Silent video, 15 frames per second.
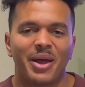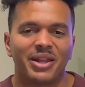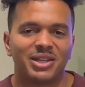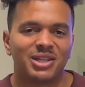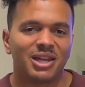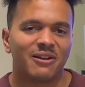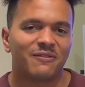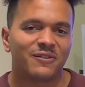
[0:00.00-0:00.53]

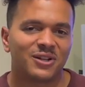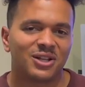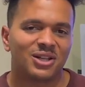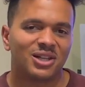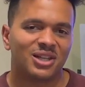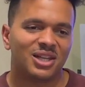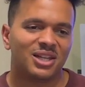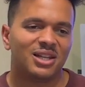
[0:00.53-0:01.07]

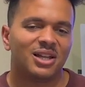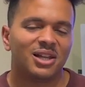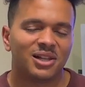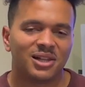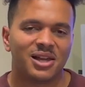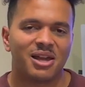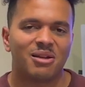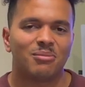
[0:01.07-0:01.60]
definitely
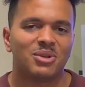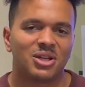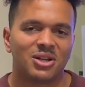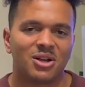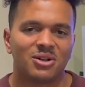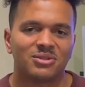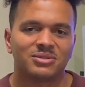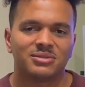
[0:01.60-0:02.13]
let me
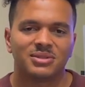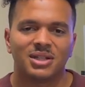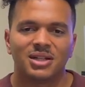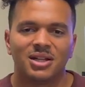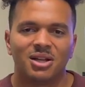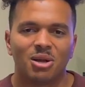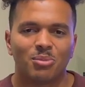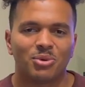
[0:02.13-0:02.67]
know.
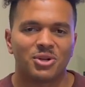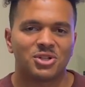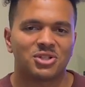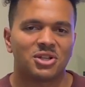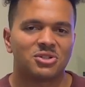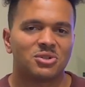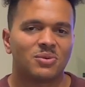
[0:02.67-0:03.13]
Appreciate you